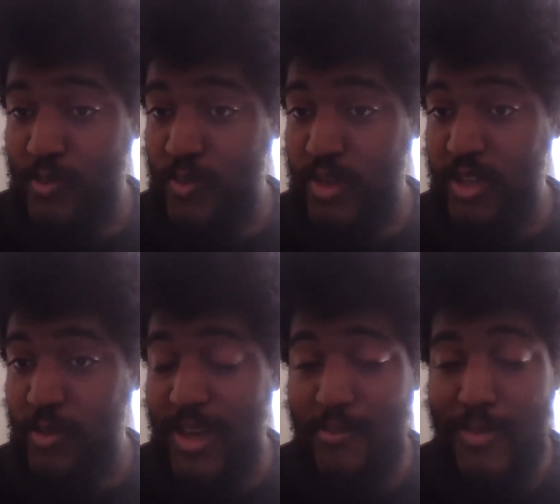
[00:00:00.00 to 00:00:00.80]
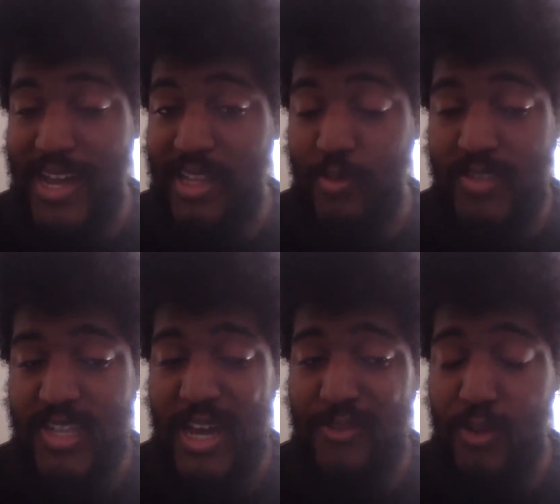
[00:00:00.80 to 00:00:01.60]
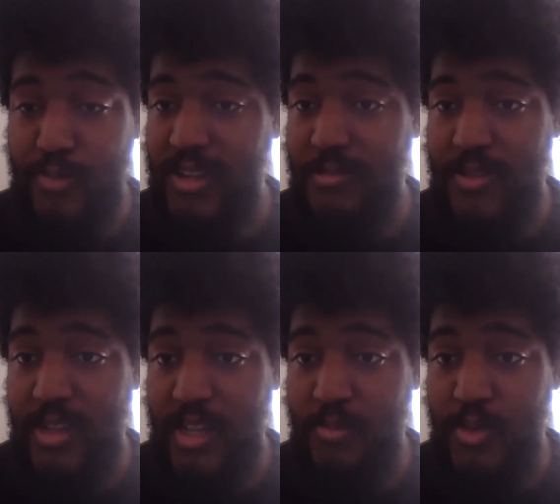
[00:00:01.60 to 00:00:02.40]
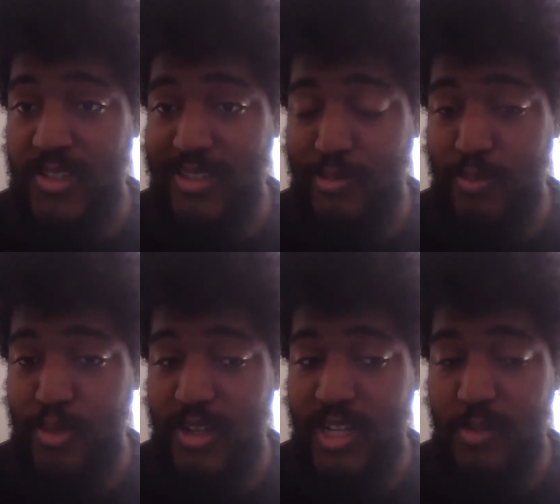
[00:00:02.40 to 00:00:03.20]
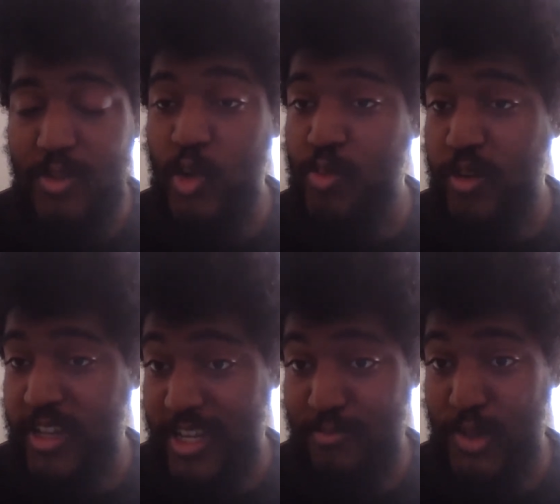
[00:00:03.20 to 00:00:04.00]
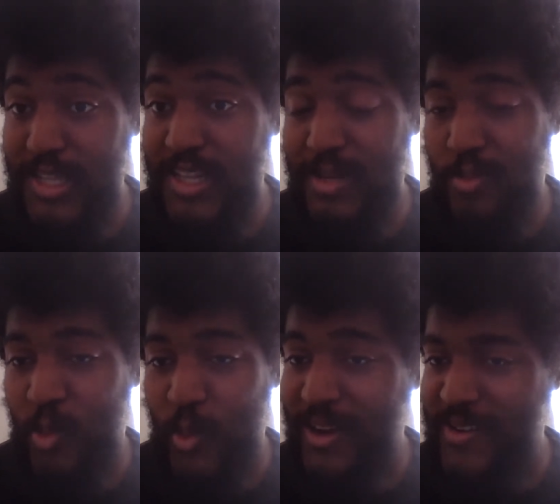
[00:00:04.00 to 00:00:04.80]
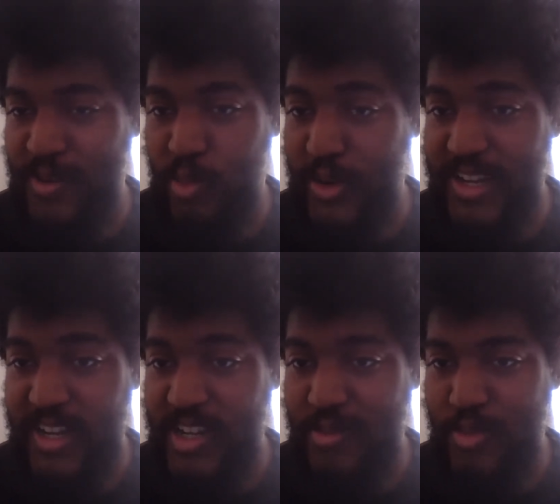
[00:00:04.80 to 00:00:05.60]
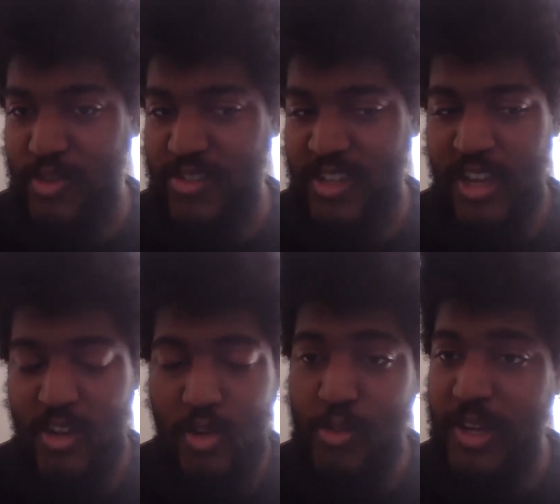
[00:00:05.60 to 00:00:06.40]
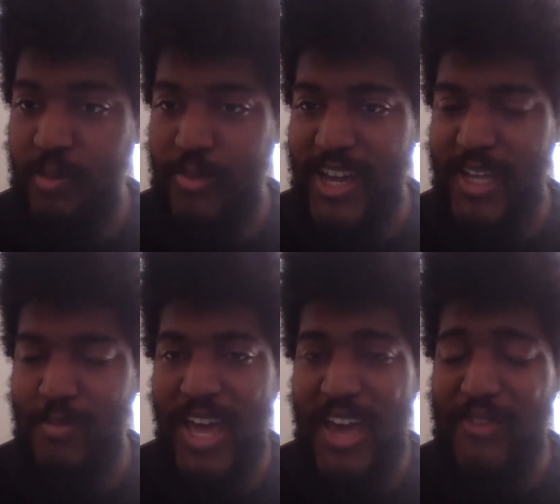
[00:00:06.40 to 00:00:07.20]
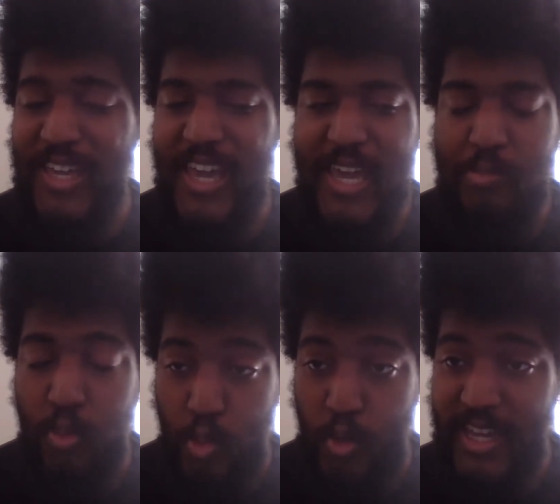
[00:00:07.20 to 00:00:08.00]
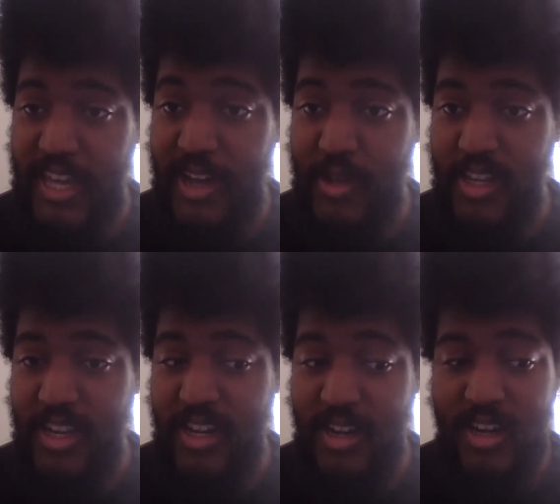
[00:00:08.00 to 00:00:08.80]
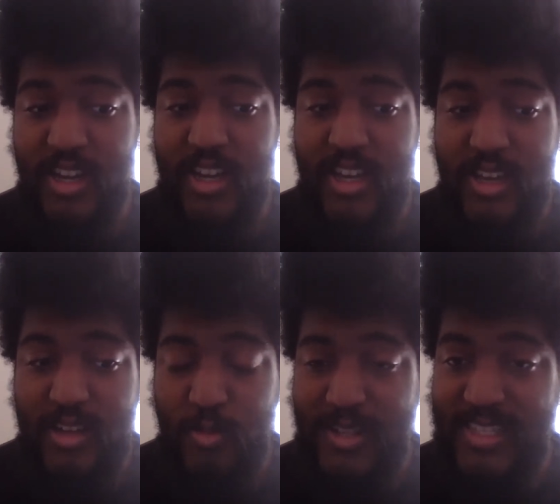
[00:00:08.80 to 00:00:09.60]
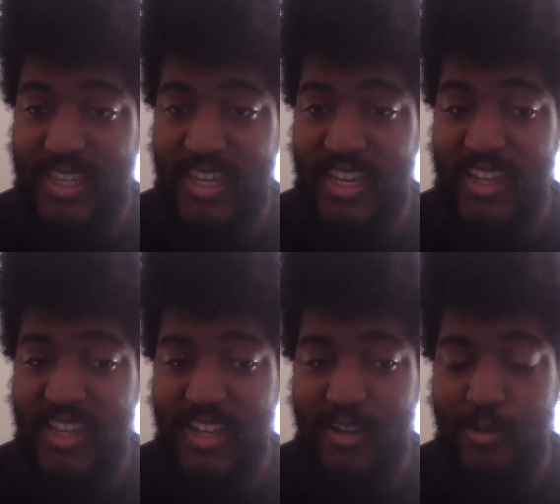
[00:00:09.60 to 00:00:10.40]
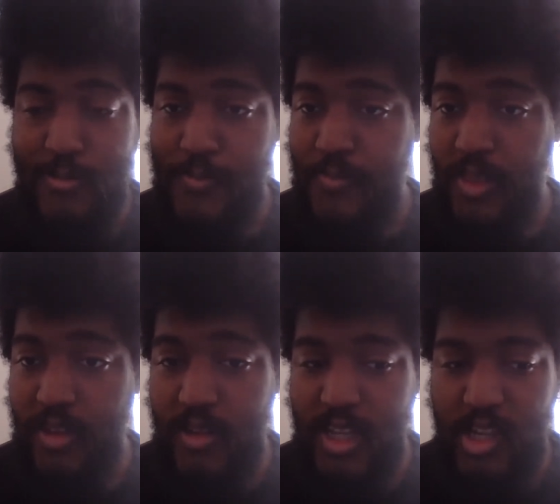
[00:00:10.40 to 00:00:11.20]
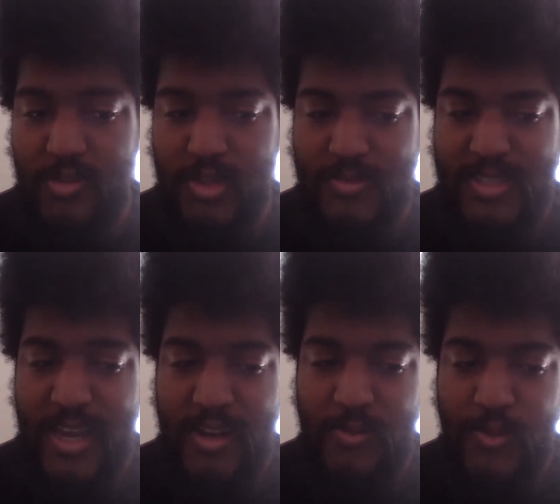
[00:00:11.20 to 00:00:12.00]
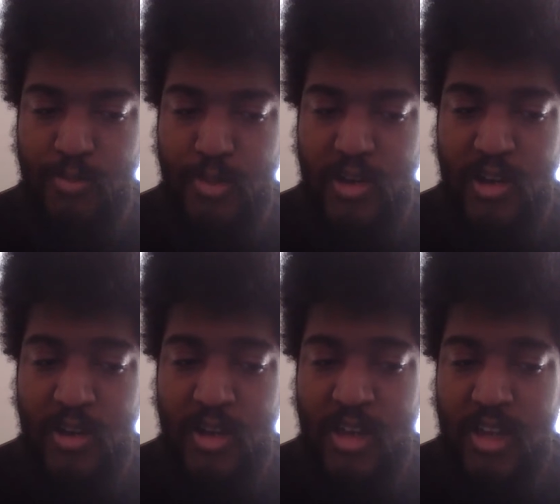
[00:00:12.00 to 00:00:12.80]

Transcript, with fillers: when you have Matthew Stafford putting up the numbers he's been putting up, Cooper Kupp putting up record-breaking numbers, Odell Beckham having a breakout year once again. You know on the offensive side of the football.